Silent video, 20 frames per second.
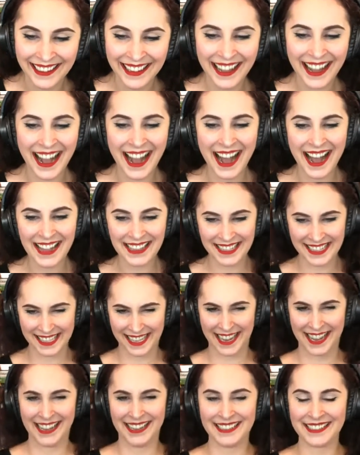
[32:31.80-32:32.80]
Hot
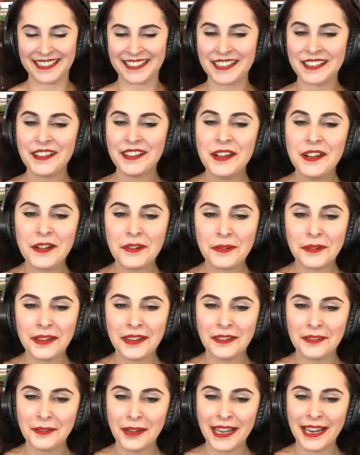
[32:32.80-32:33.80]
signs?
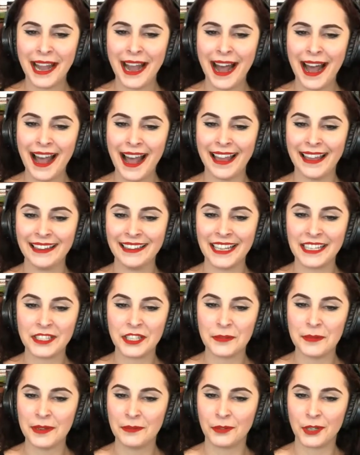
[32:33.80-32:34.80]
What hot? Like, do
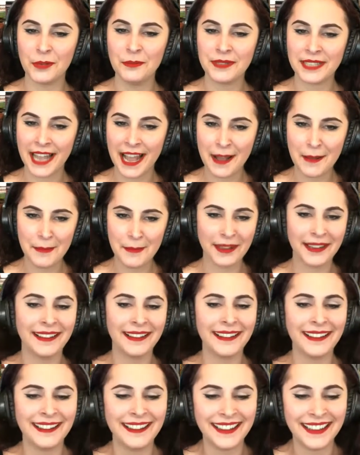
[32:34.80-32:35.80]
you mean room
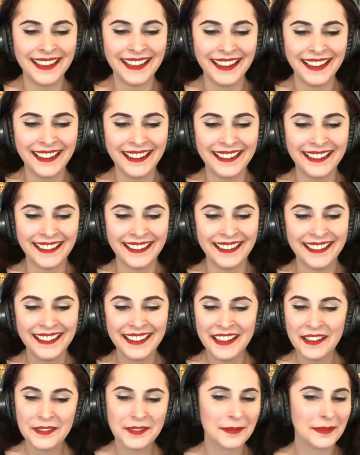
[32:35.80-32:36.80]
temp?
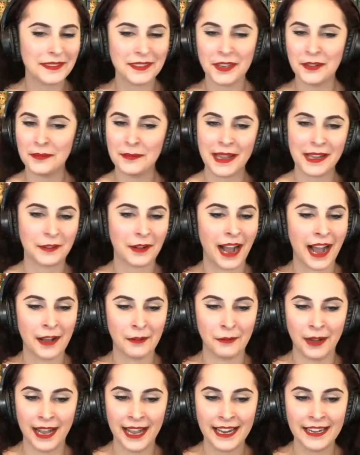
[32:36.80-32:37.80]
Don't make hot
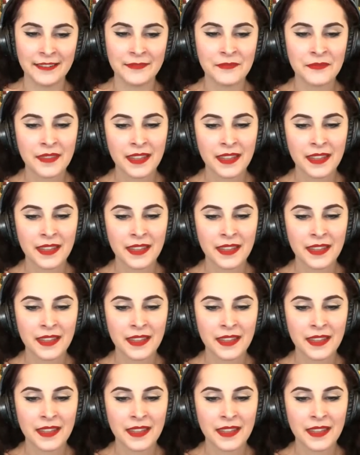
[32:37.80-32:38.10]
wine.